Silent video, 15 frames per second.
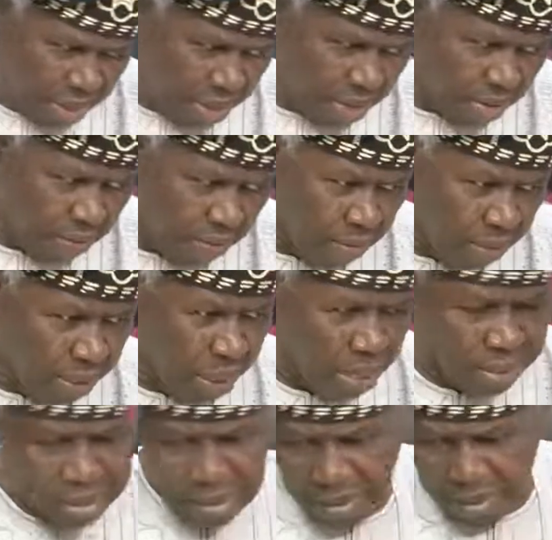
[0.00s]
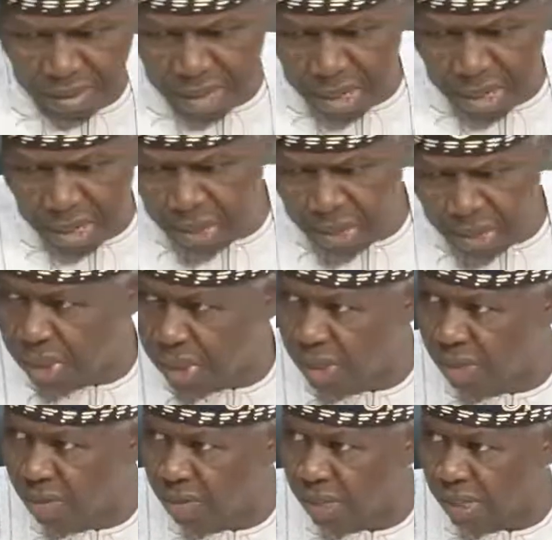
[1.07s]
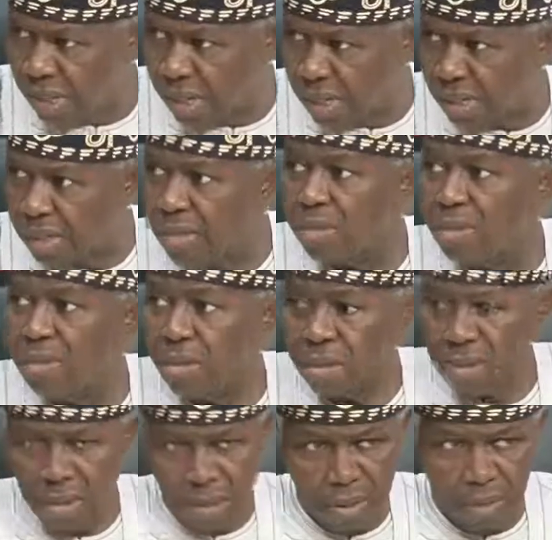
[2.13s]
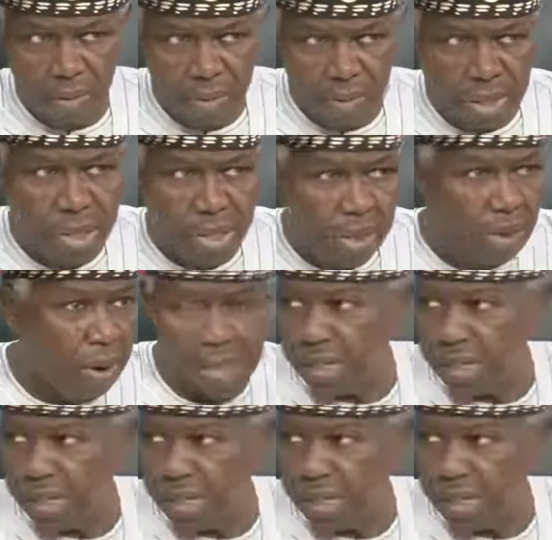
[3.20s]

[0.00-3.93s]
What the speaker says: officers, education officers. We knew ourselves.